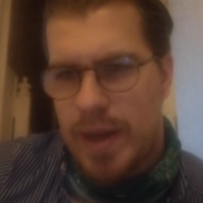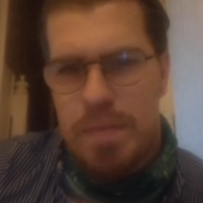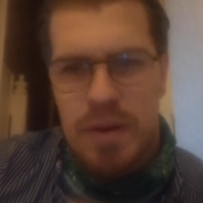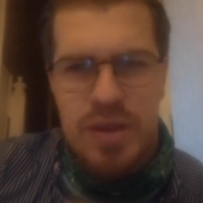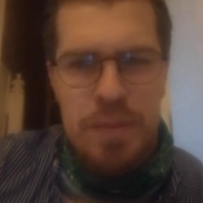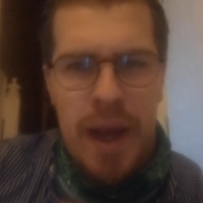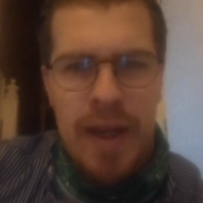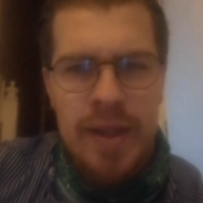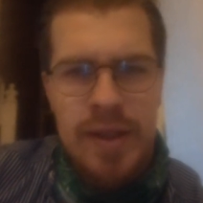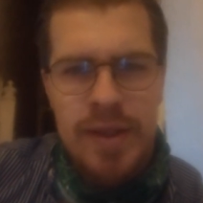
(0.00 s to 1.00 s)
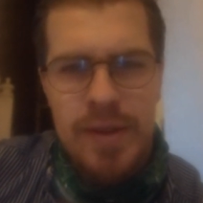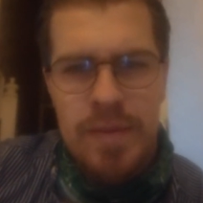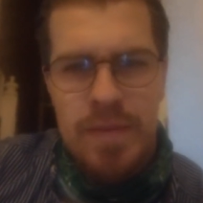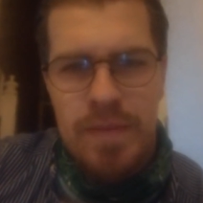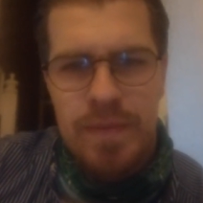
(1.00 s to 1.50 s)
it bounced back,
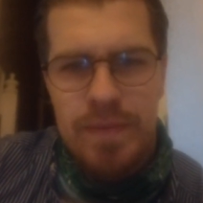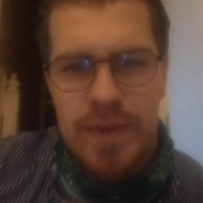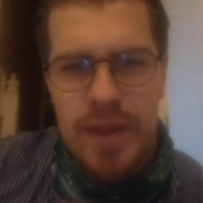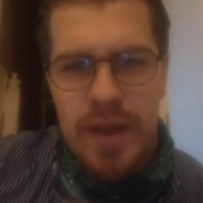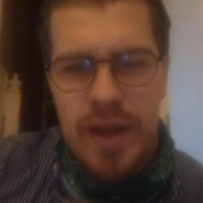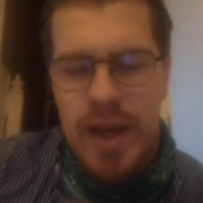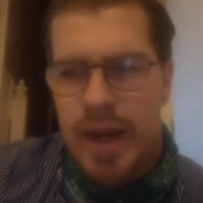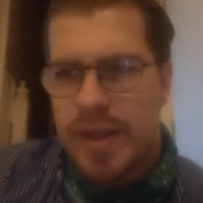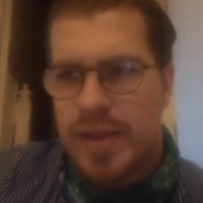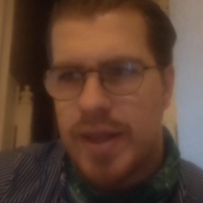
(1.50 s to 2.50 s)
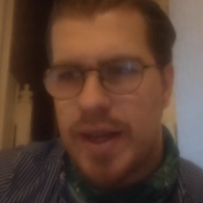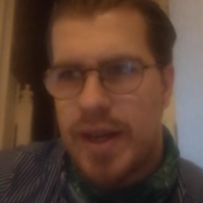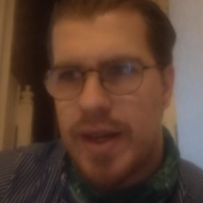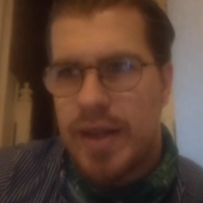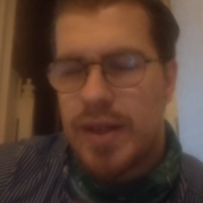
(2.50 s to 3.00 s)
and
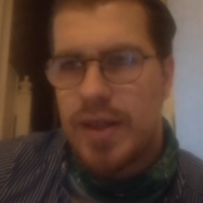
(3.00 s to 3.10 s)
uh,